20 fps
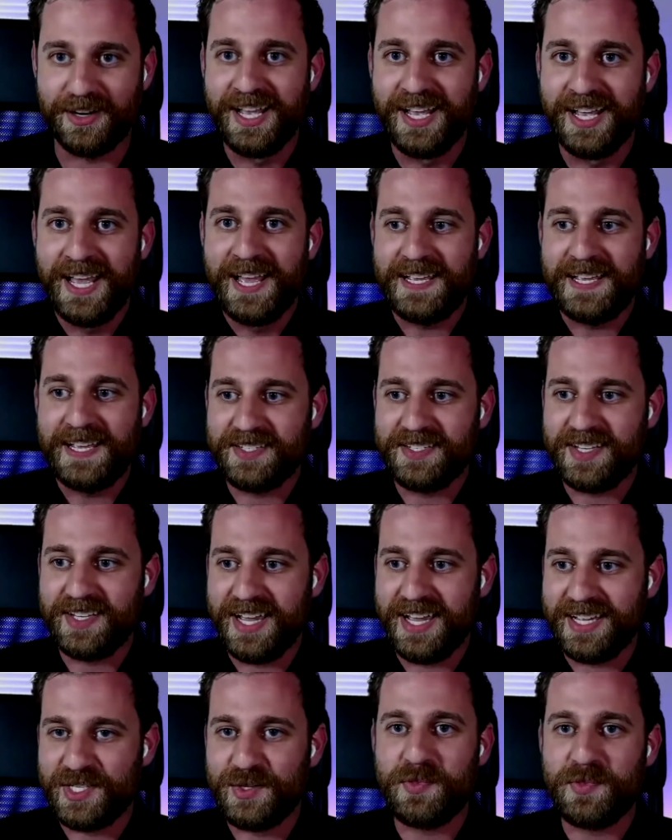It's
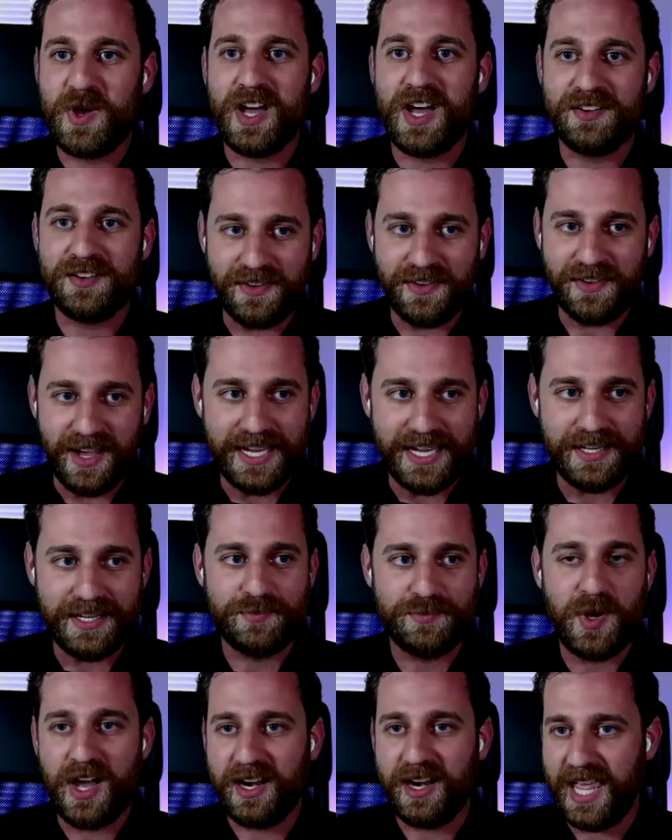Spotify's
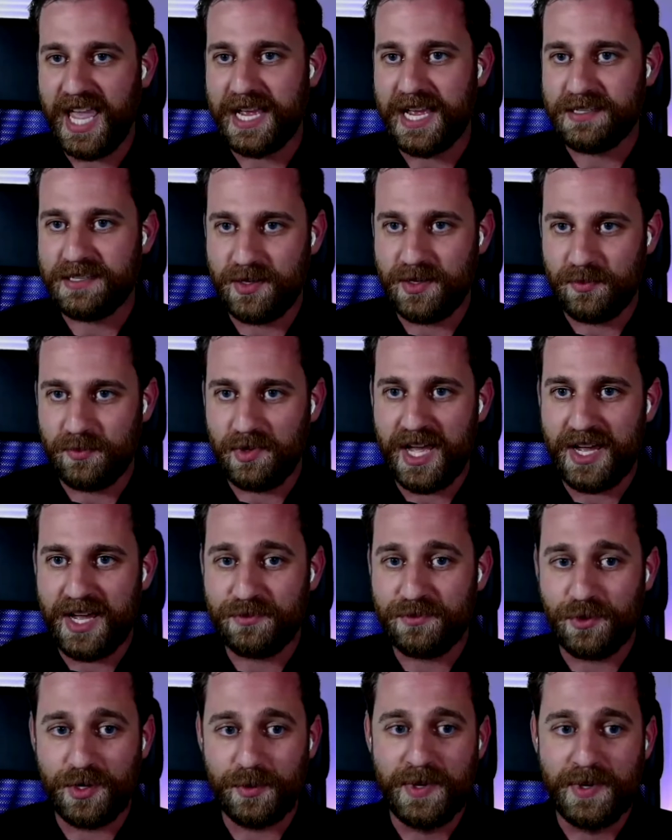podcasting
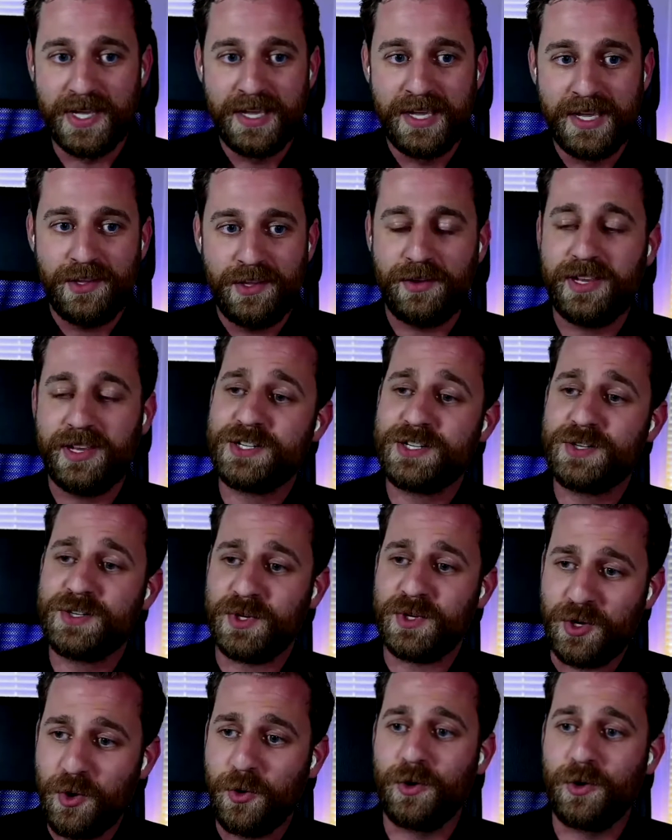platform. You can actually
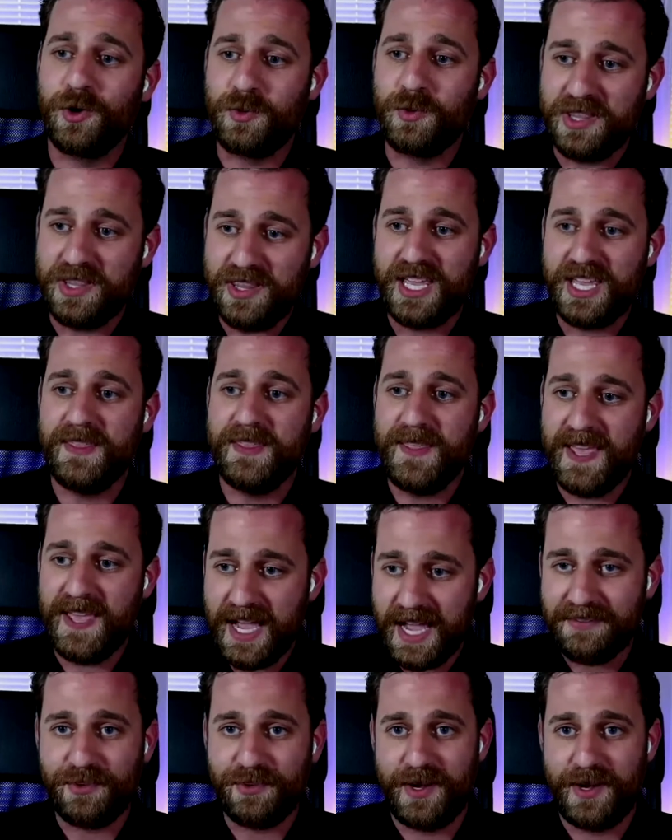record within the
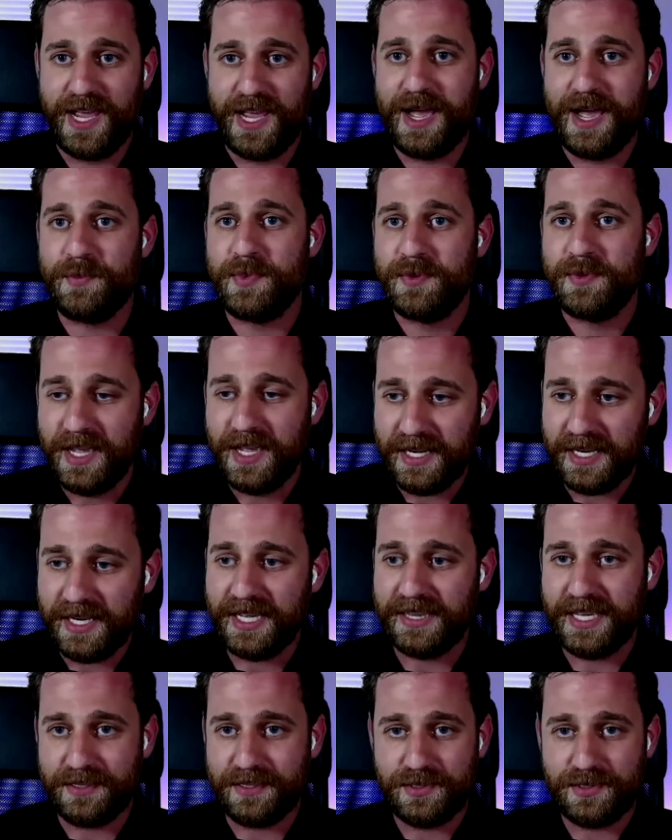iPhone app and get
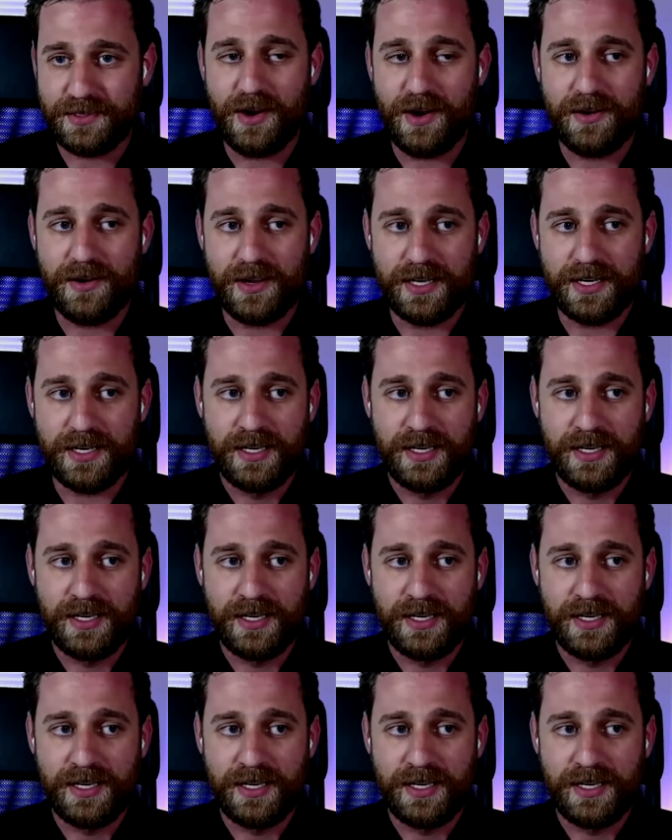that started.